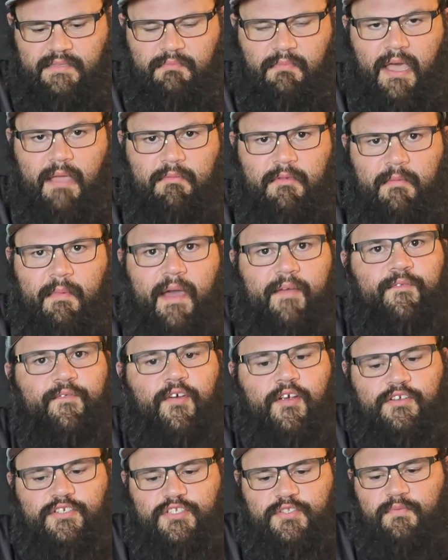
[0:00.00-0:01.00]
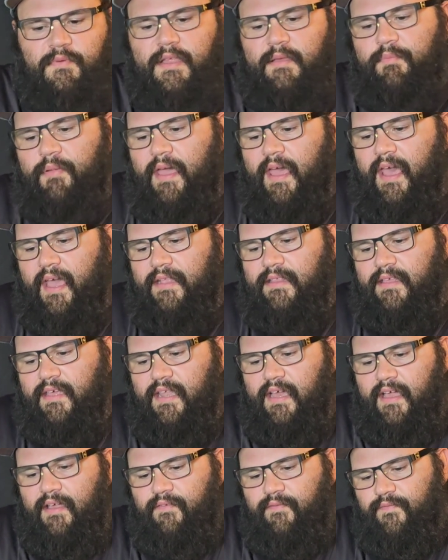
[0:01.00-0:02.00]
This might be my first 3-pack
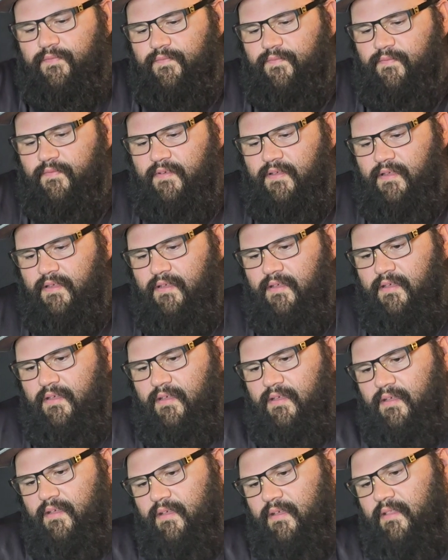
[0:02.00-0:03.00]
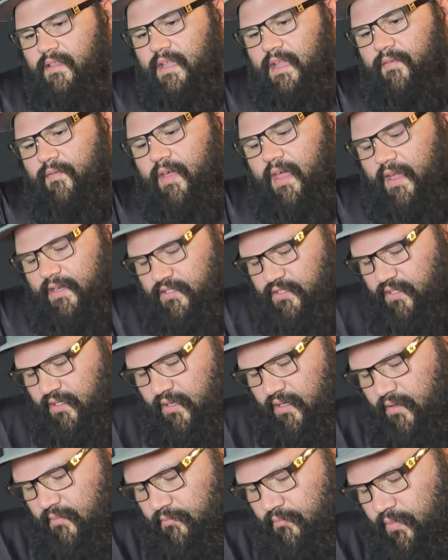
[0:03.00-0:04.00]
that I've
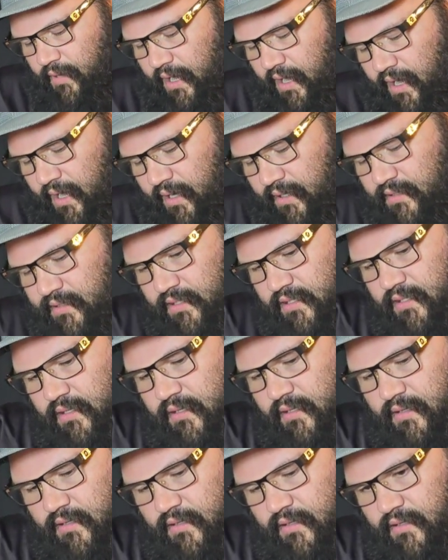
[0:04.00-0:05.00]
actually unboxed